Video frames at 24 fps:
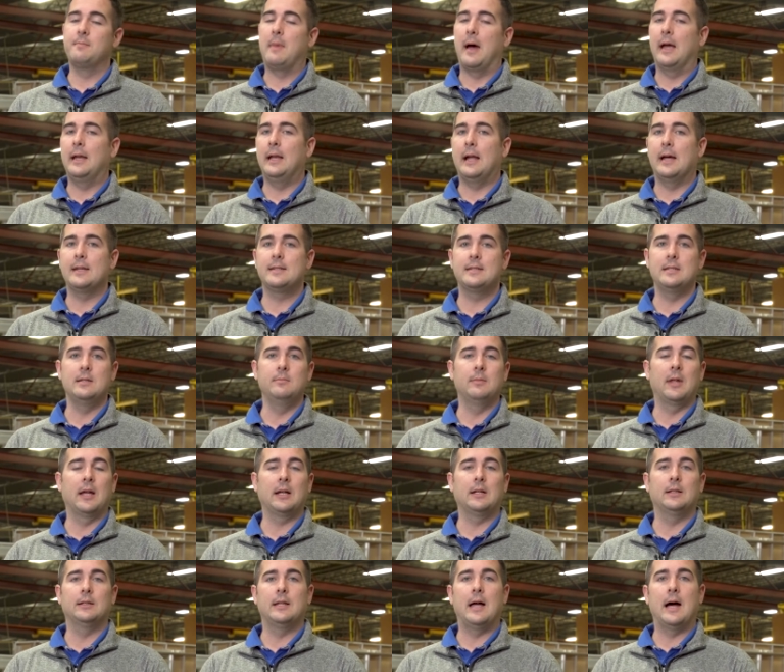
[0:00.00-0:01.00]
might not seem
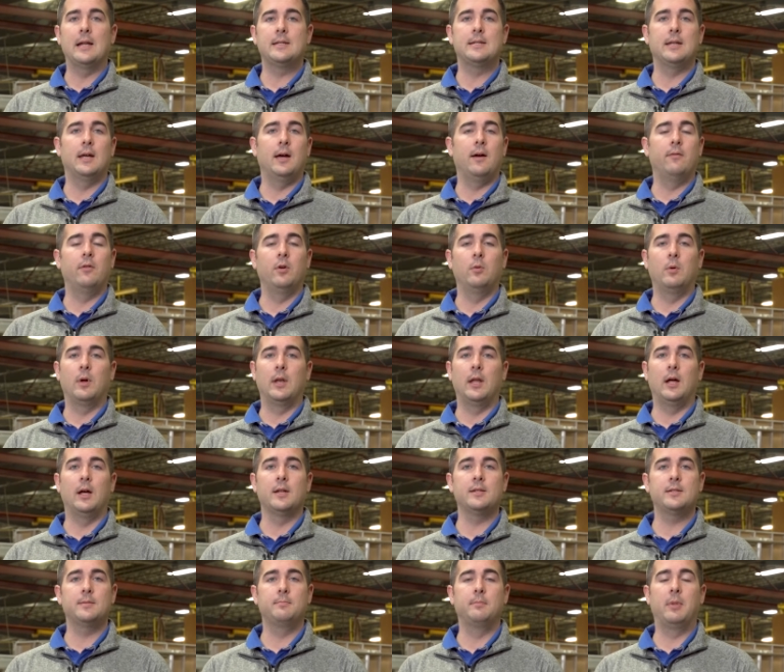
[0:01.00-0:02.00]
like a lot to everyone
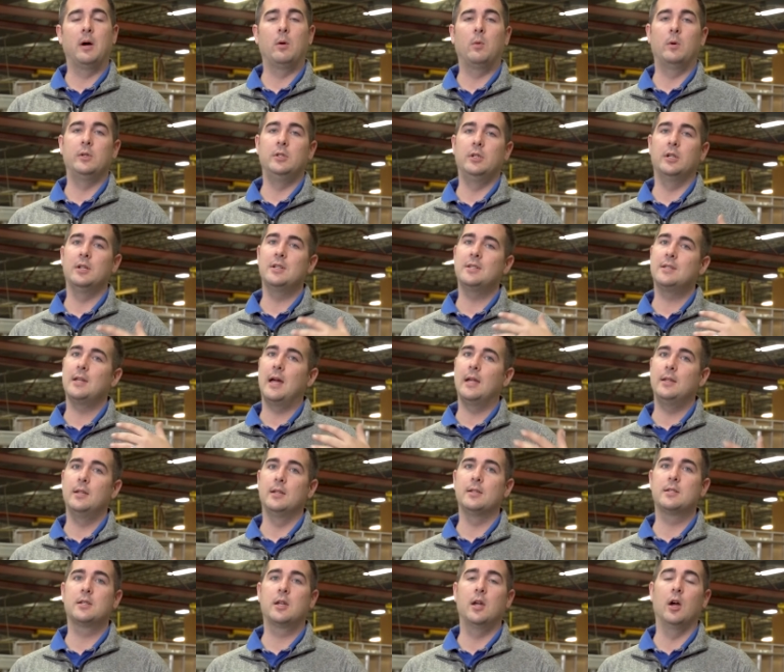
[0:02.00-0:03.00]
else, but when you're inside
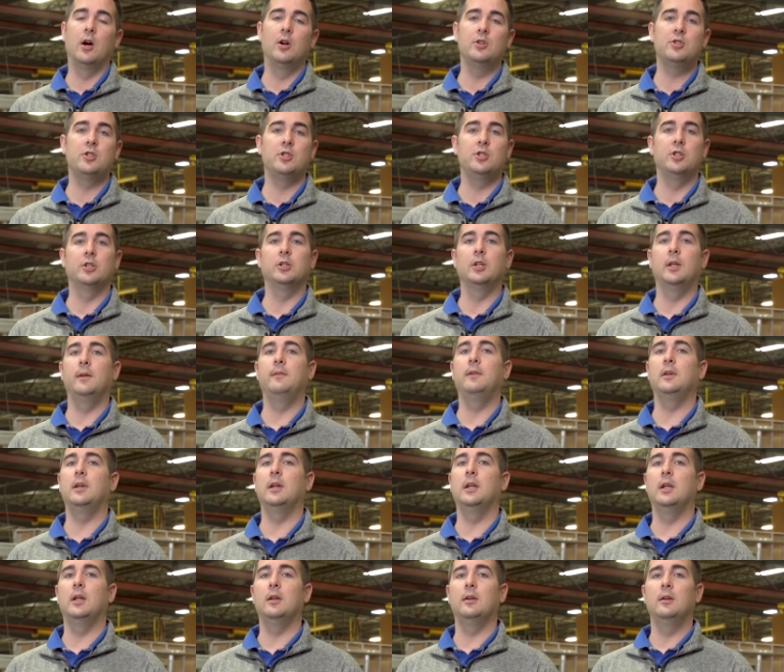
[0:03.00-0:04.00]
this coach and you're
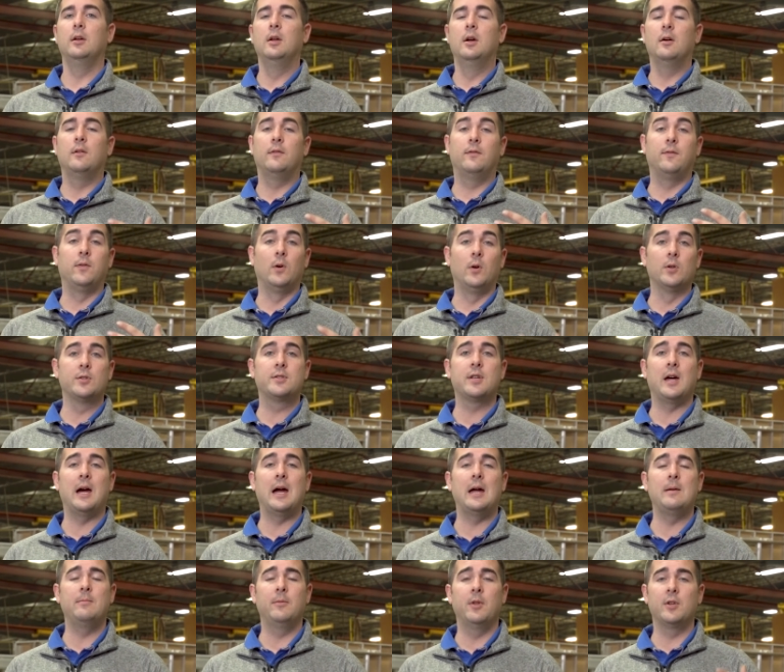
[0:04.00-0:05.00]
living in it full
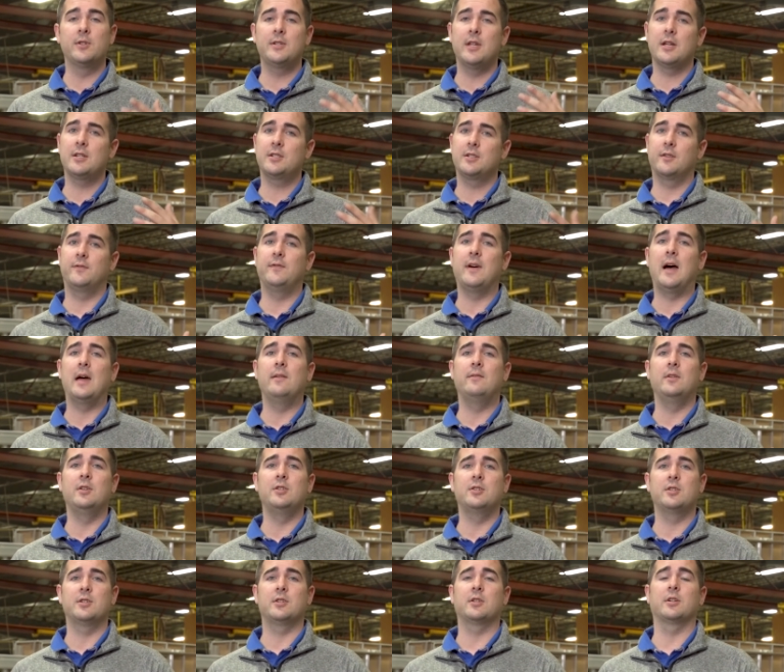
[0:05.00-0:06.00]
time, those extra 5
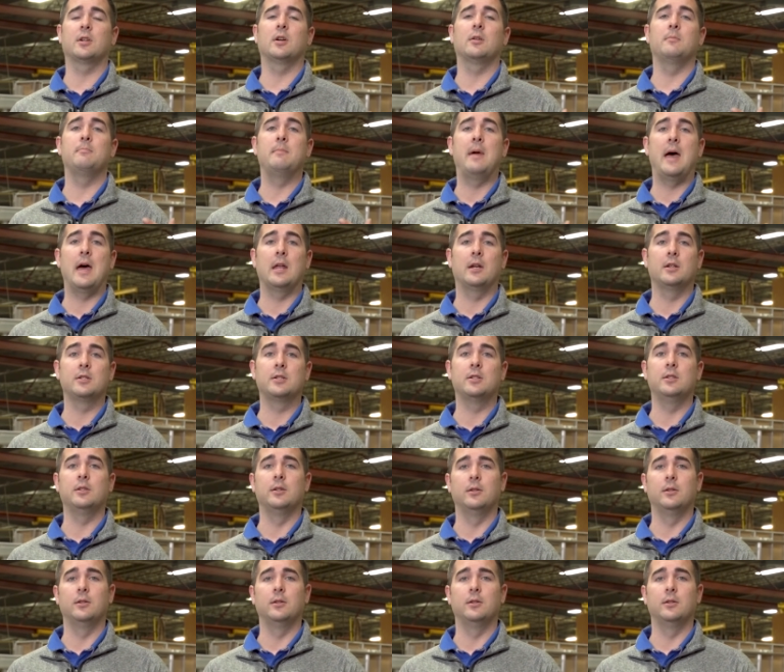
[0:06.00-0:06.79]
inches are going to matter to